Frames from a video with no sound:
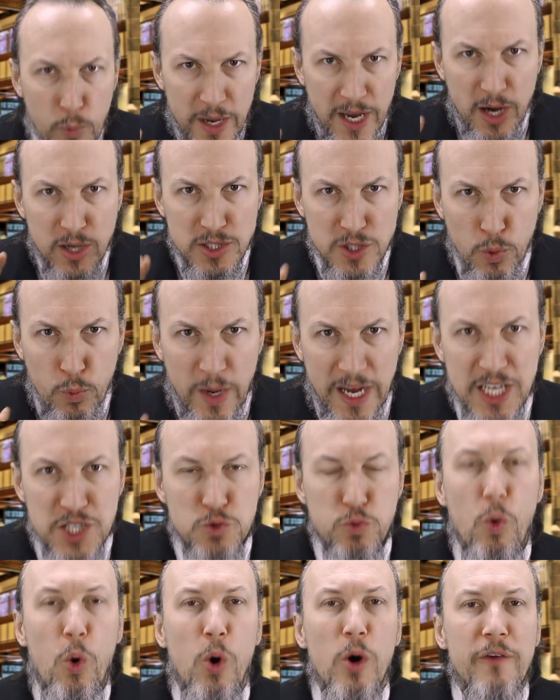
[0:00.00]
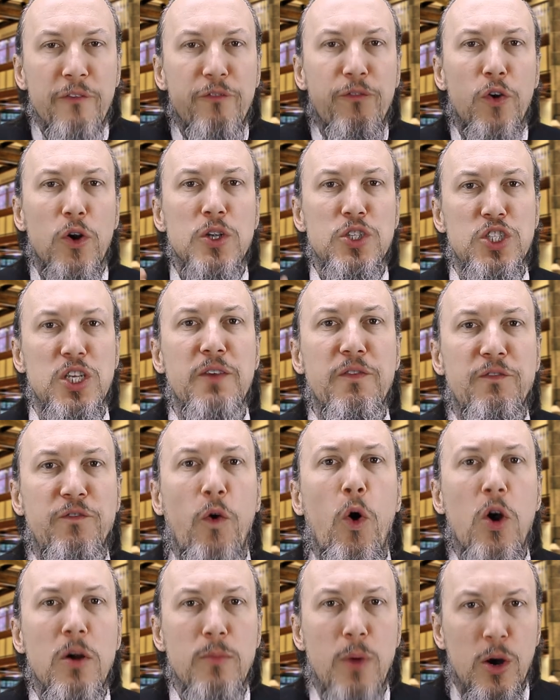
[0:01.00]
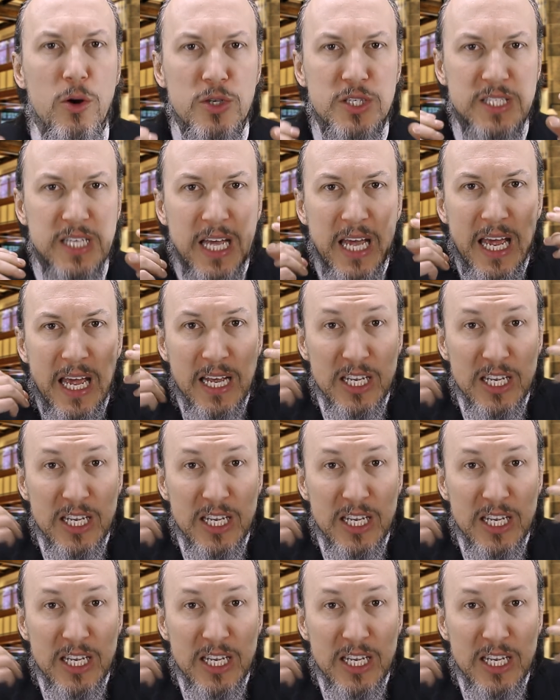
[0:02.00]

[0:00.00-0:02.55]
We are to wage war first and foremost,